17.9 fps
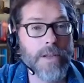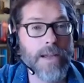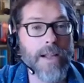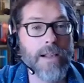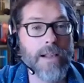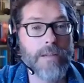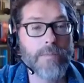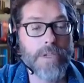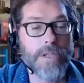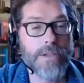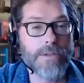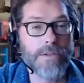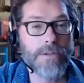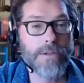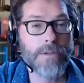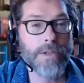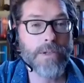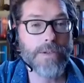element
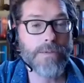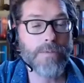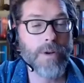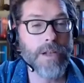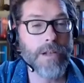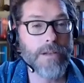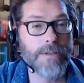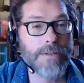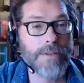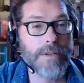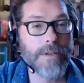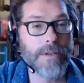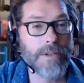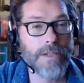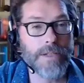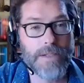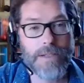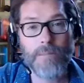to it as well as a
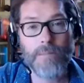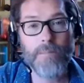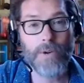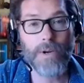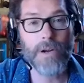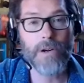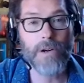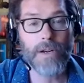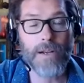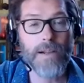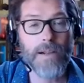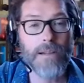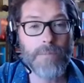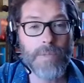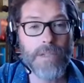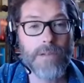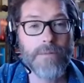contemporary element.